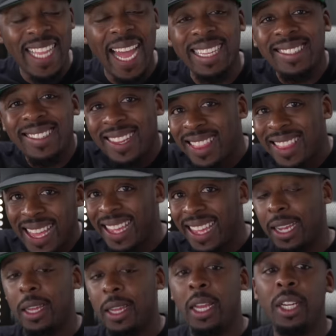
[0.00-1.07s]
That's the
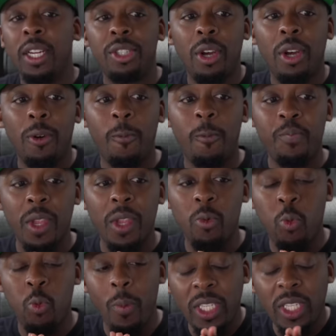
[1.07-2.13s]
thing. So
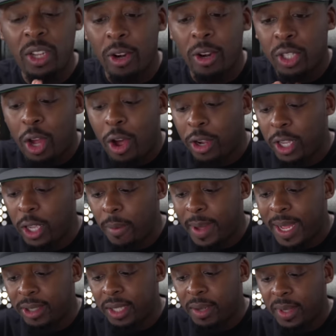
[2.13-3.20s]
when we start talking
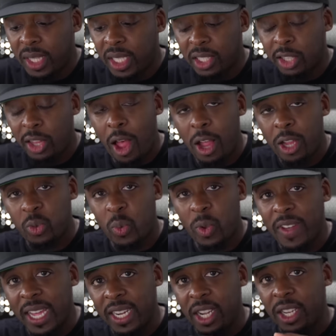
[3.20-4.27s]
about some of these laws,
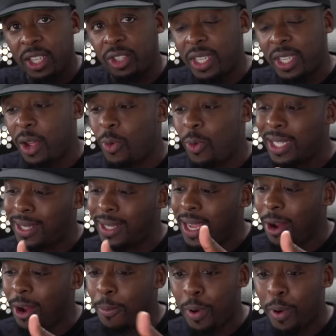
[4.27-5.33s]
we got to understand what is
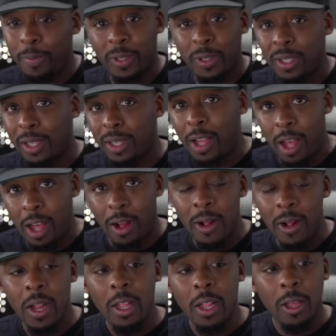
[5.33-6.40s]
the inherent purpose of the
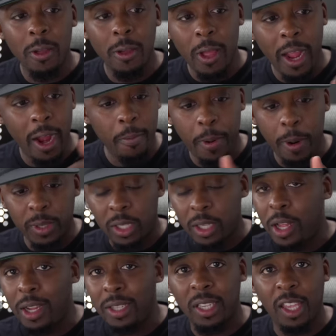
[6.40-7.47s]
law. The inherent purpose
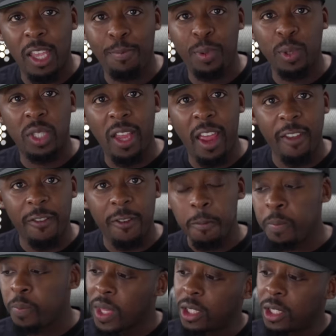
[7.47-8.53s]
of the law is to keep you safe.
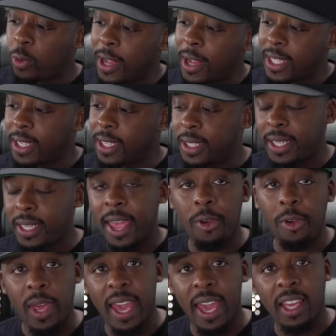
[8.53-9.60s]
It's one thing to say
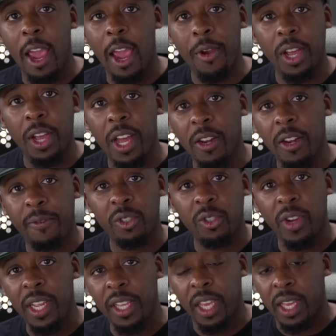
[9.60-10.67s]
you can't carry a gun if
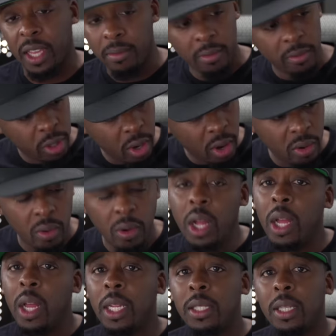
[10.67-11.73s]
you're drinking.
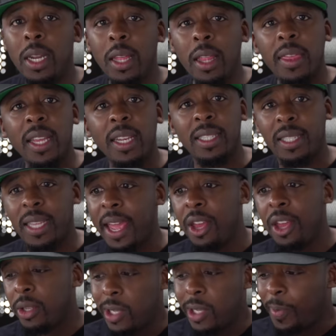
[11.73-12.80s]
Cool. It's another thing to
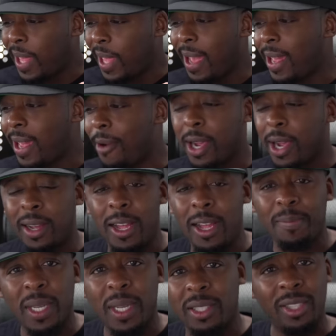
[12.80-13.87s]
say you simply can't carry a
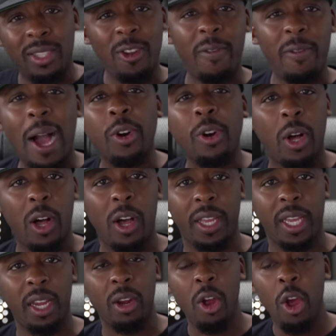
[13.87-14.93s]
gun because they serve
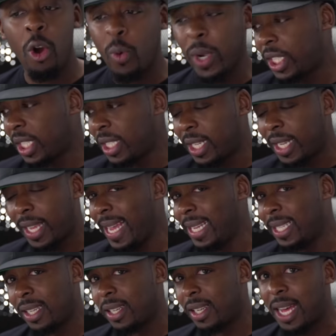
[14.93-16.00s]
alcohol here, which is the
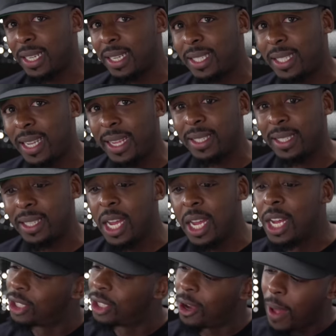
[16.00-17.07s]
case in a lot of states.
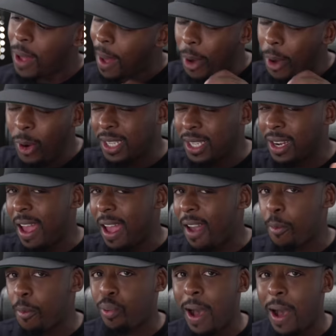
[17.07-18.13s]
So I'm always going to
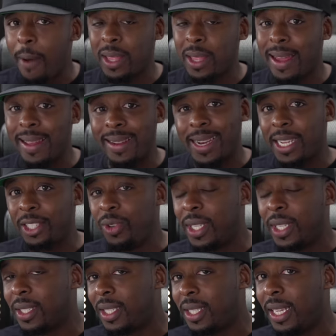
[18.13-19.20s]
have a problem with that. And as
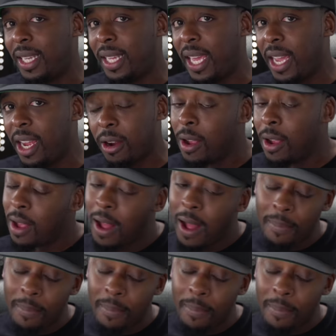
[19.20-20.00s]
you can see here,